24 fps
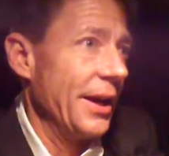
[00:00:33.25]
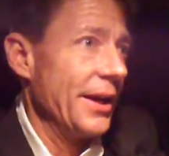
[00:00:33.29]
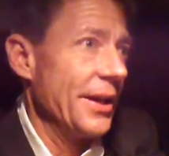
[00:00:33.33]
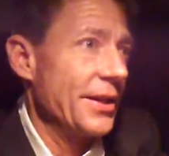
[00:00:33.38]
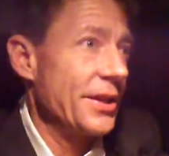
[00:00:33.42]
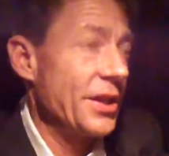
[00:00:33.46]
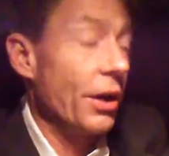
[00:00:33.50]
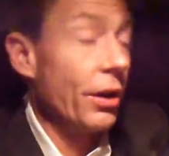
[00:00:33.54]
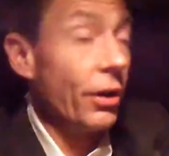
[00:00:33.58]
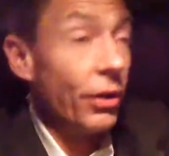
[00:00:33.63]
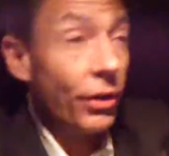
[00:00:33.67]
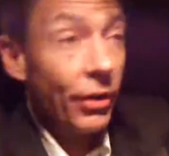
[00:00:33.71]

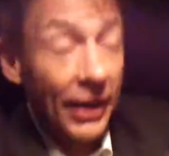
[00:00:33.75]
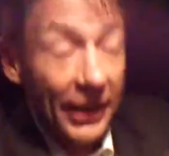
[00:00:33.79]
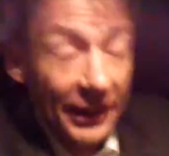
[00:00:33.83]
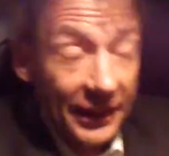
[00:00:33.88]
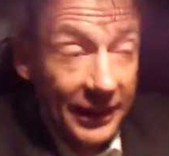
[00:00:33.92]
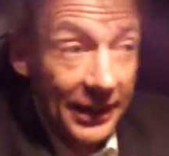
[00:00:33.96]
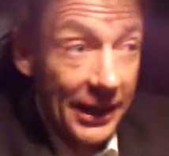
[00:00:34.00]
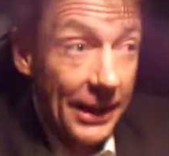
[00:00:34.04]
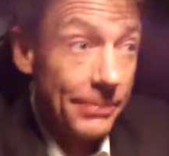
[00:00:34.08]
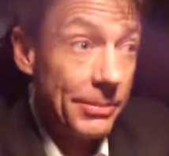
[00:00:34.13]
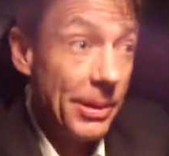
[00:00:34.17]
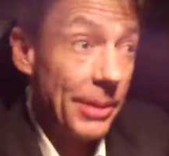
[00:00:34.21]
so I
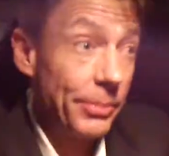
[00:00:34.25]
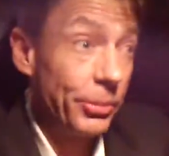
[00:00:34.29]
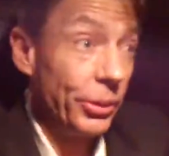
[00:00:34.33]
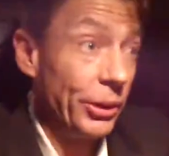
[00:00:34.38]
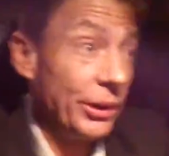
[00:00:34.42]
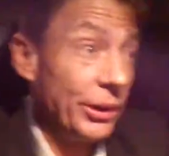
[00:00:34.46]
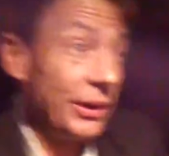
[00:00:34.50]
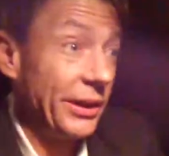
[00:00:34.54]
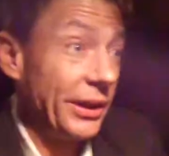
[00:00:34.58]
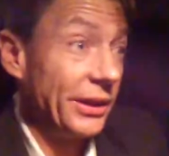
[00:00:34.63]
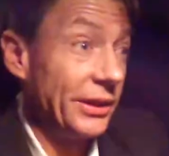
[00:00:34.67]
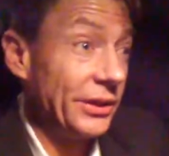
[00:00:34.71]
came up
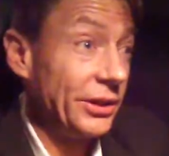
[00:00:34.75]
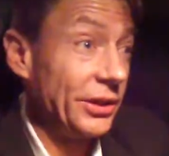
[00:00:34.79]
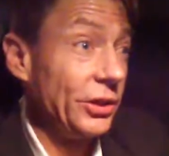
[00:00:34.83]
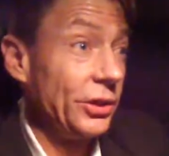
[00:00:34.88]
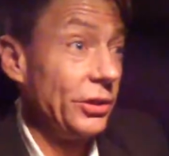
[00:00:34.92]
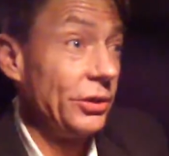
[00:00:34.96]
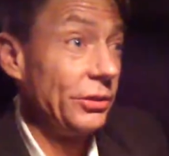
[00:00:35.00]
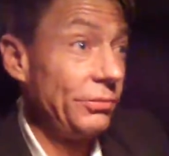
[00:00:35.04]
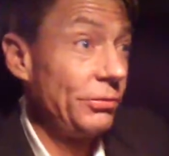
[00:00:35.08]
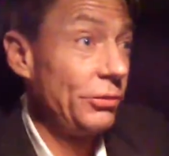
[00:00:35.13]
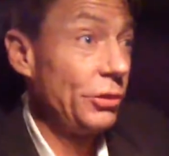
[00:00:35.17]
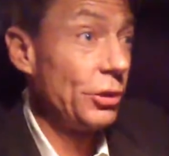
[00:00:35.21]
with this
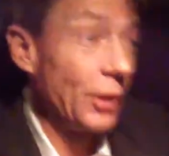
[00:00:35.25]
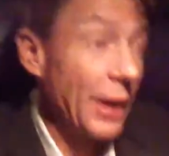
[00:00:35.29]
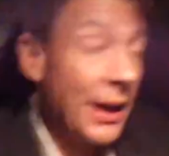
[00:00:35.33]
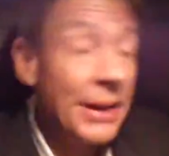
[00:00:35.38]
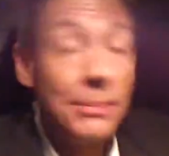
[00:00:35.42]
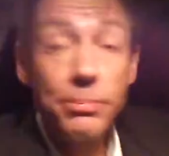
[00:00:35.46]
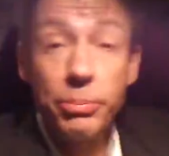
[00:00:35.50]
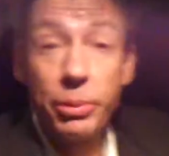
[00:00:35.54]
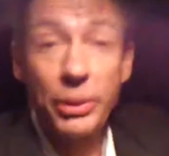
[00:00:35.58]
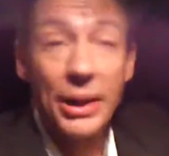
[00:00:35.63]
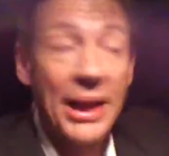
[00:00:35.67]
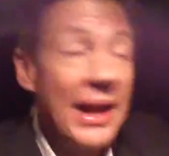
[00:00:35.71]

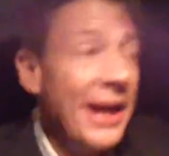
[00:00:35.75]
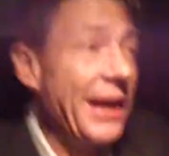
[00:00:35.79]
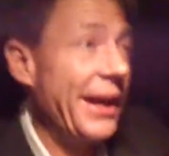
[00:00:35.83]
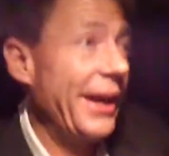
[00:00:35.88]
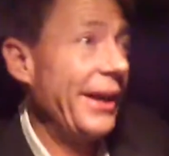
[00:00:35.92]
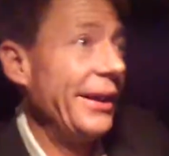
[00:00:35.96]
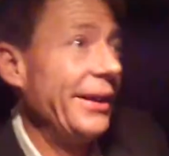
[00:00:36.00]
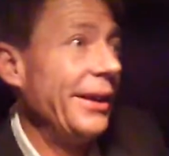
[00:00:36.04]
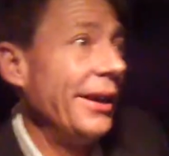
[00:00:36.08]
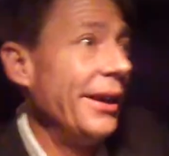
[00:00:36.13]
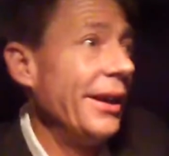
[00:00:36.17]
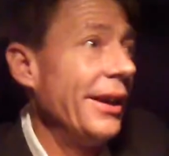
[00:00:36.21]
great
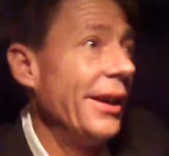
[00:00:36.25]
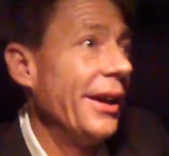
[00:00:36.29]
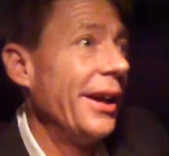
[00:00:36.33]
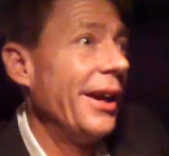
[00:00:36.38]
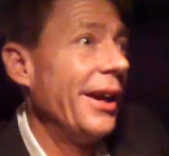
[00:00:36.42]
plan.